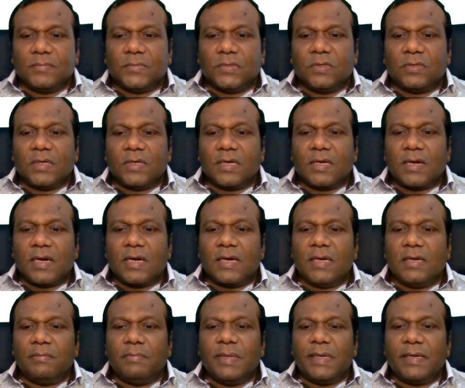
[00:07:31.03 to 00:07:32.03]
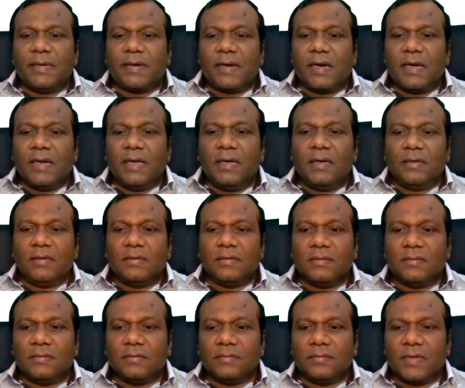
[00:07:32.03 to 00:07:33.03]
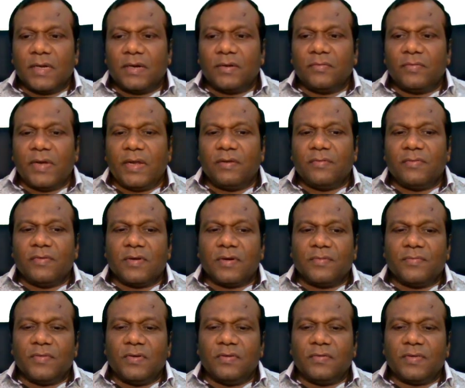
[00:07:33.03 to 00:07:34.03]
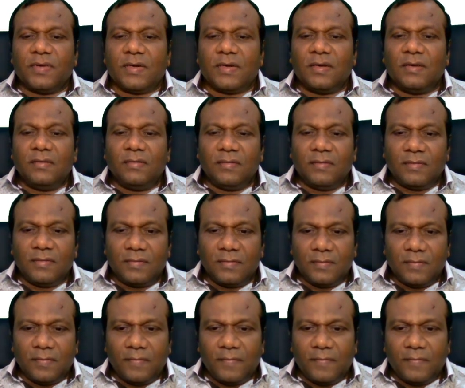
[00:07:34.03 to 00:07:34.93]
So the Gradle build running. I have to wait for a few seconds.